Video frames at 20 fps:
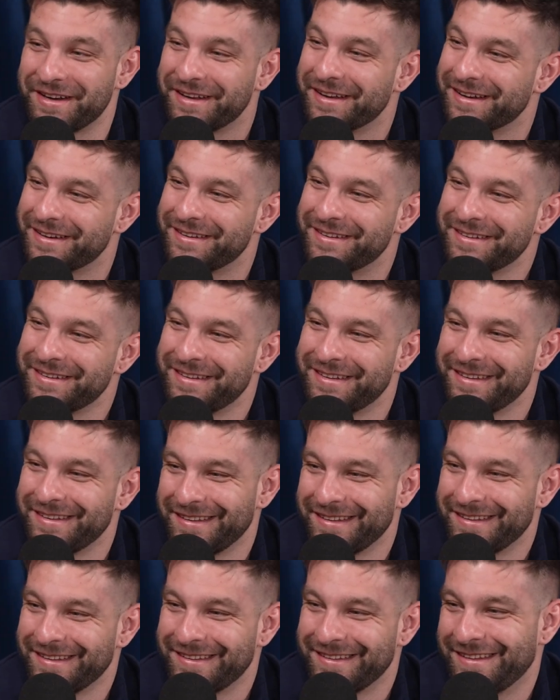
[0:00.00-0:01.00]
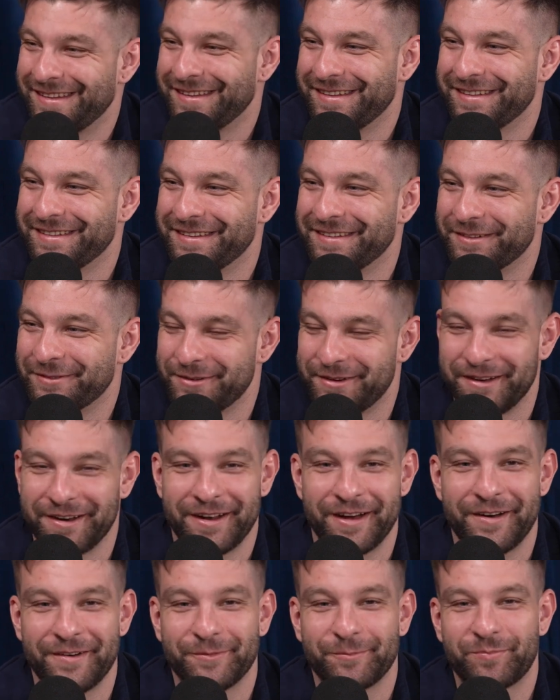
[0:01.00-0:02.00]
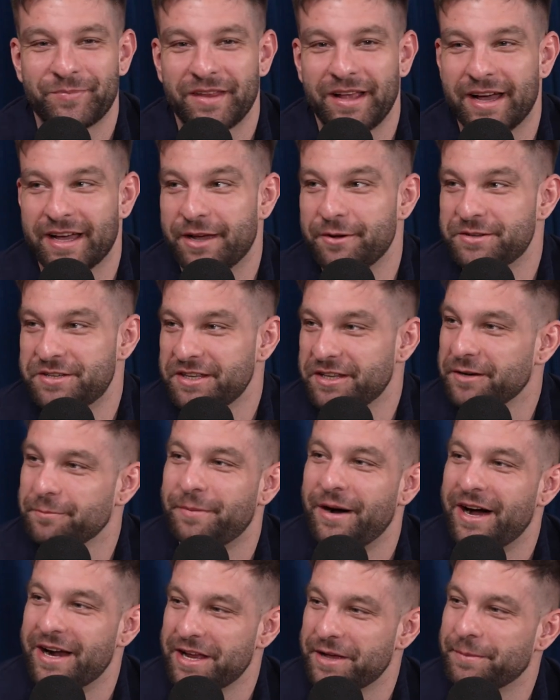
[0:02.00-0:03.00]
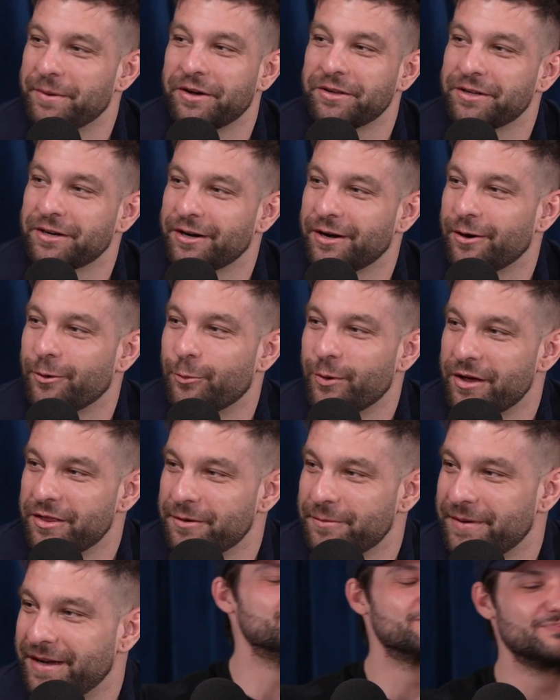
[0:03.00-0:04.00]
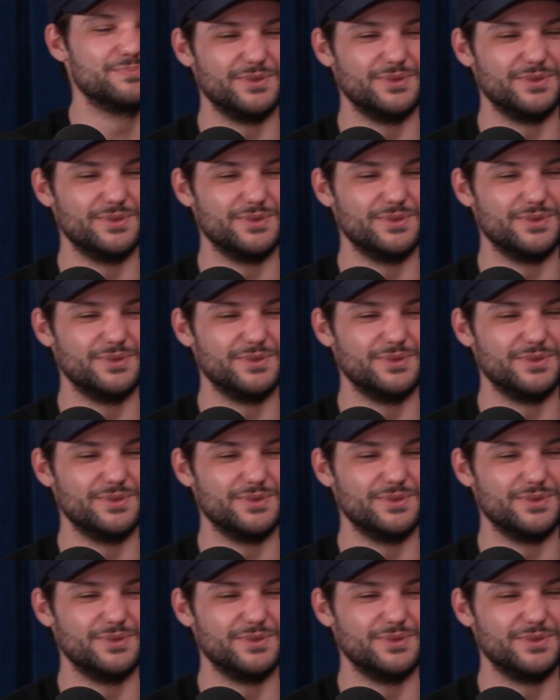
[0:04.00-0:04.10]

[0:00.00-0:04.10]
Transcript: head. You know? Like it was either bodybuilder or weatherman.